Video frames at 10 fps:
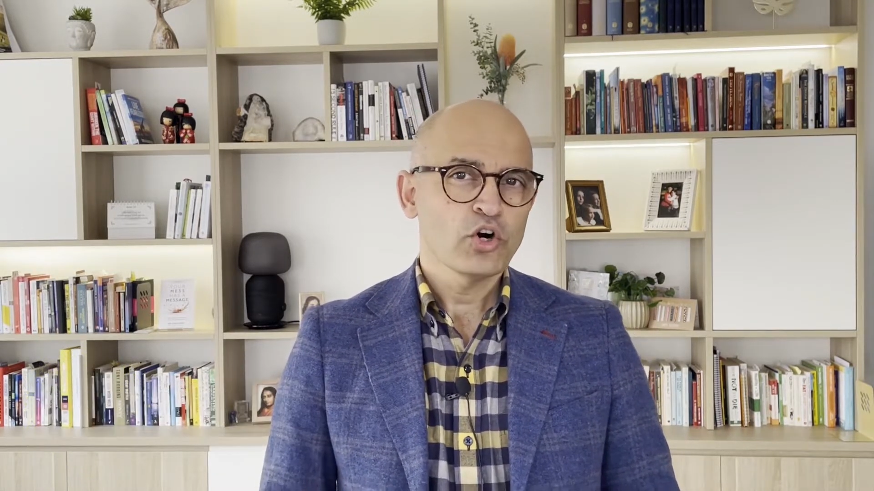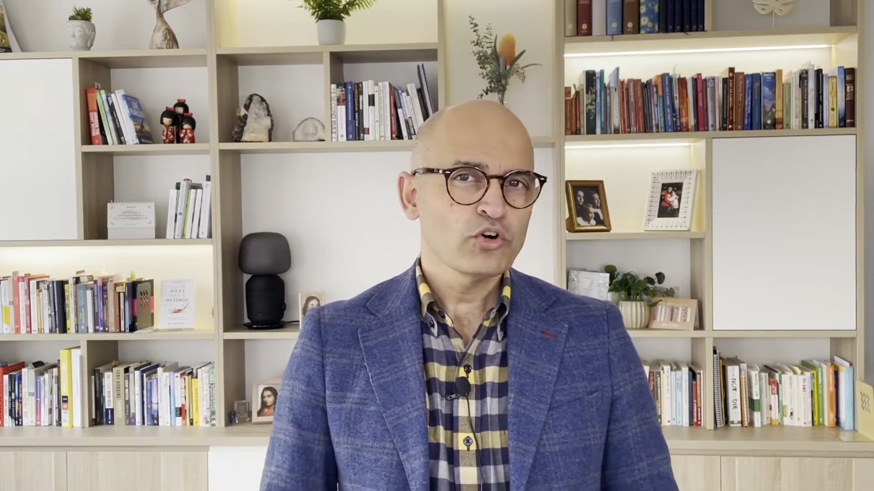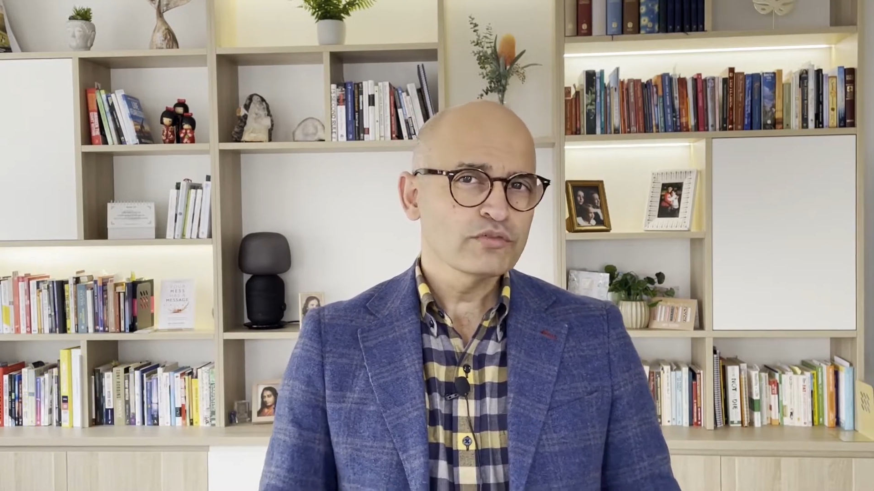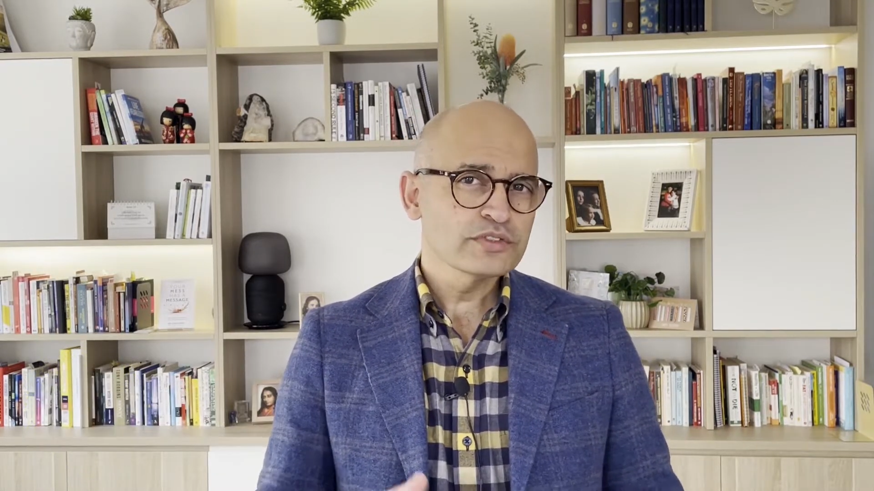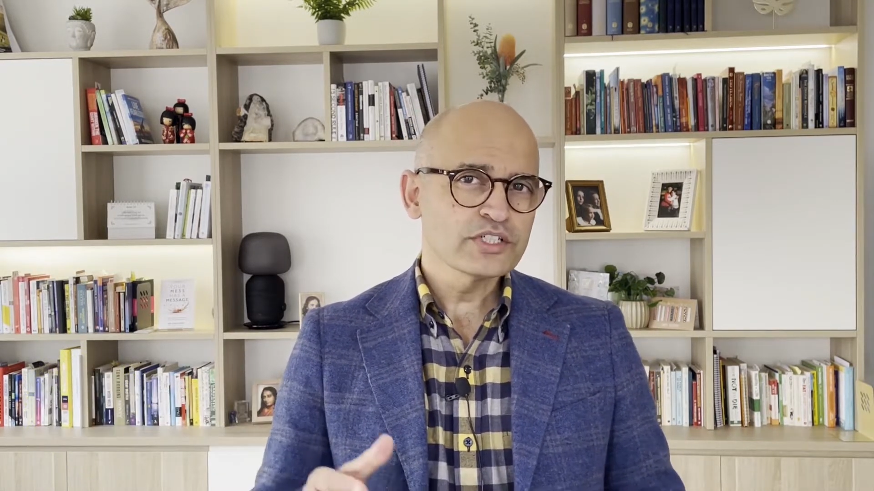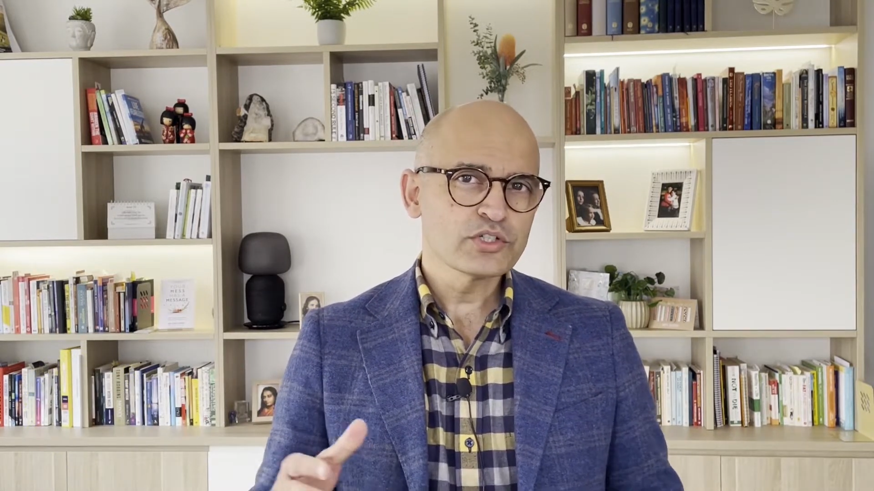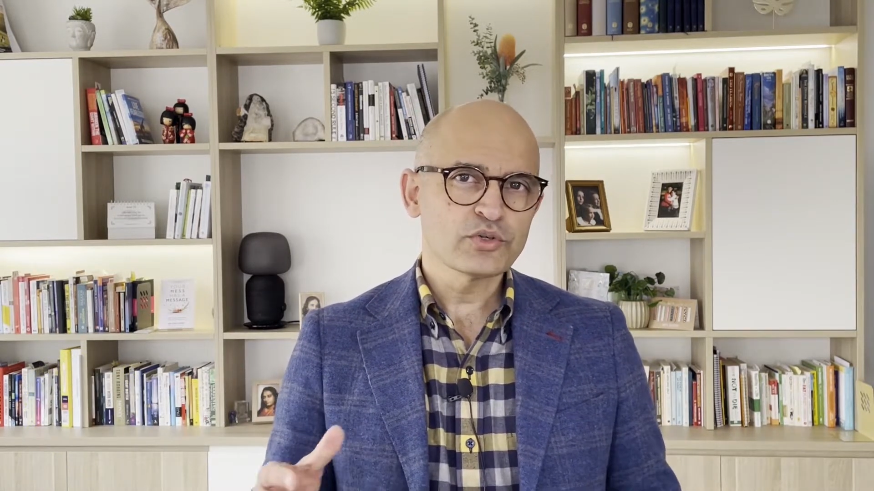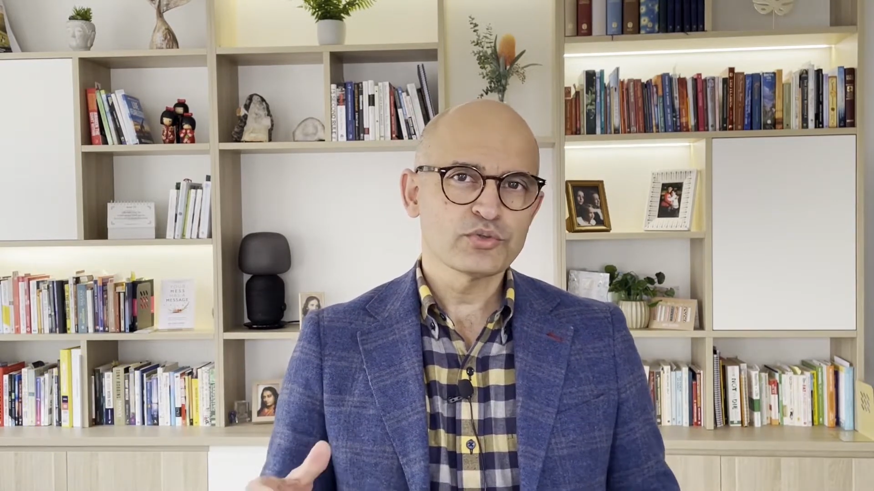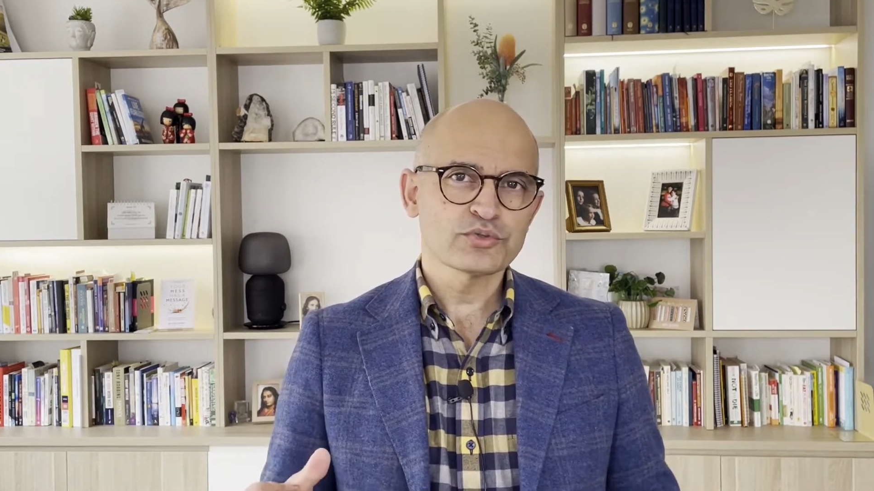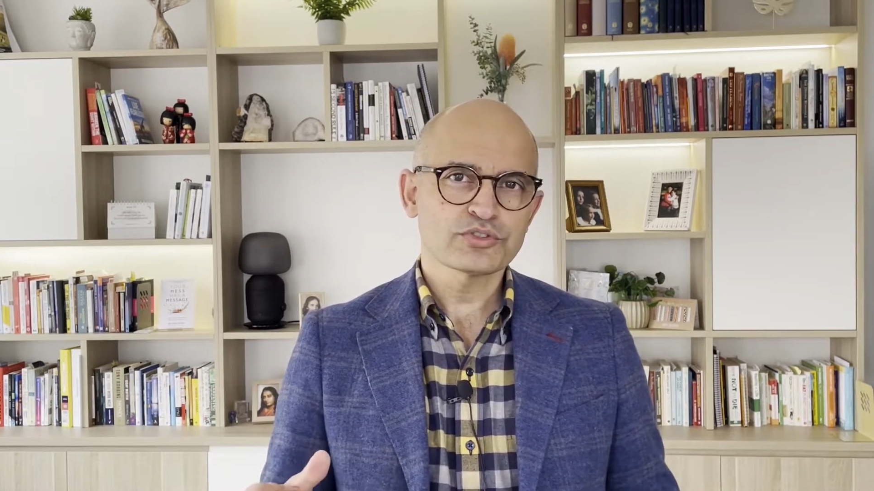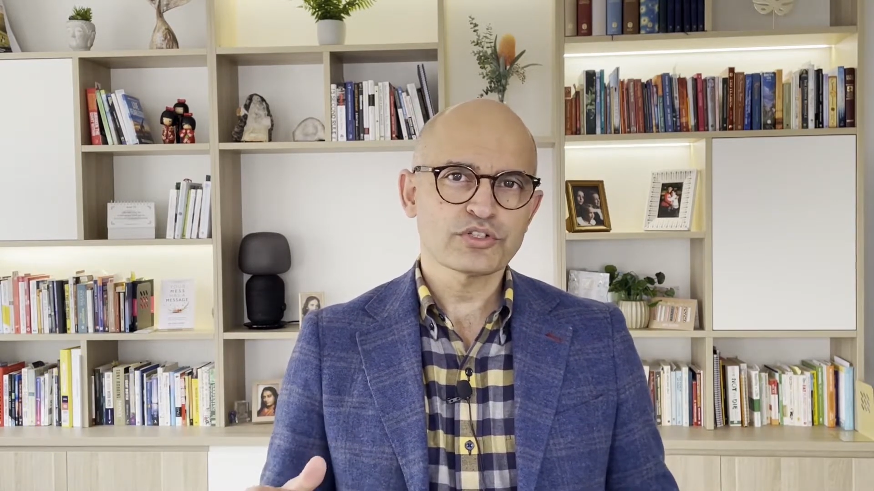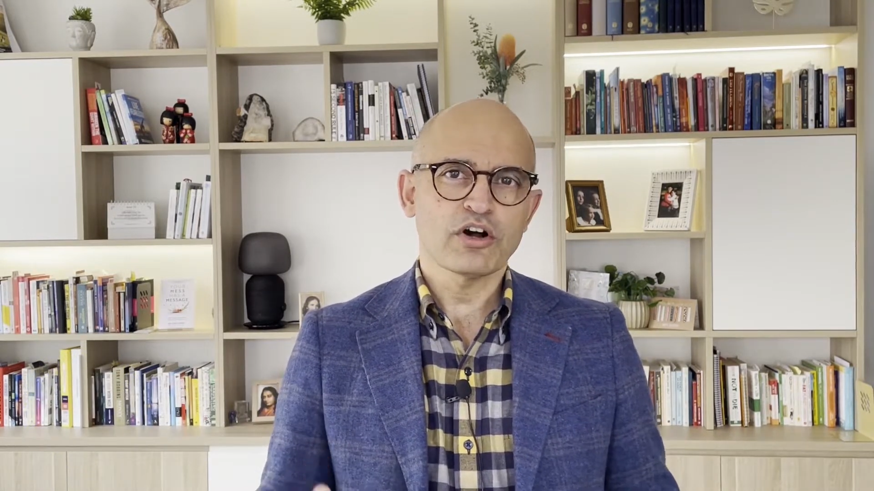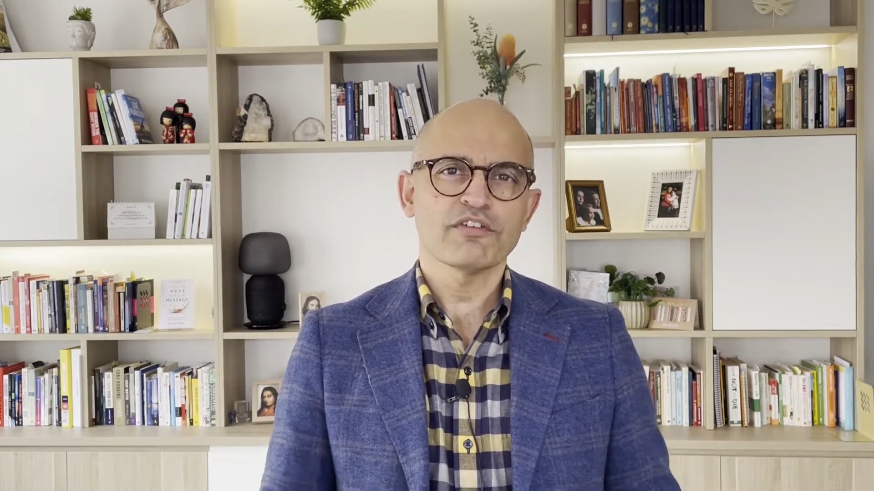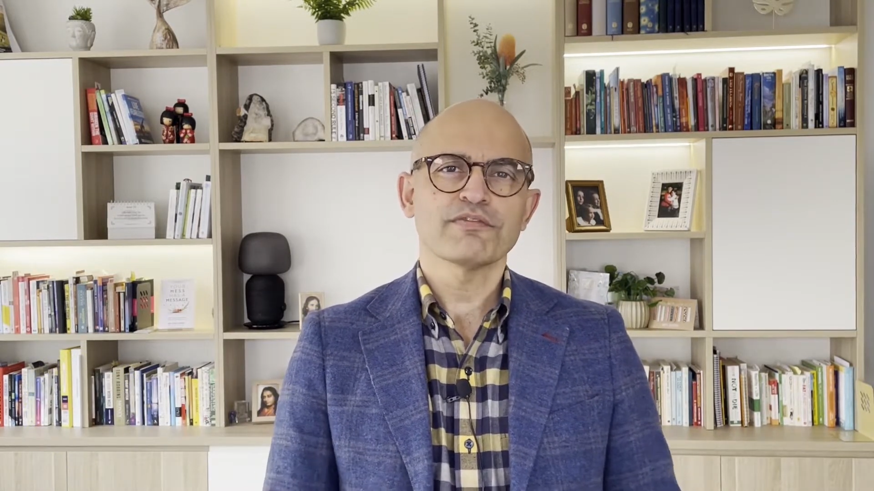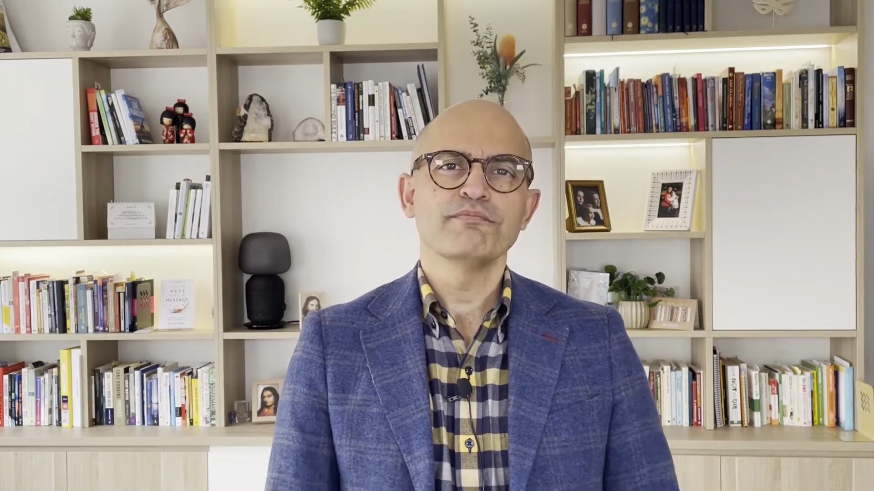Over the course of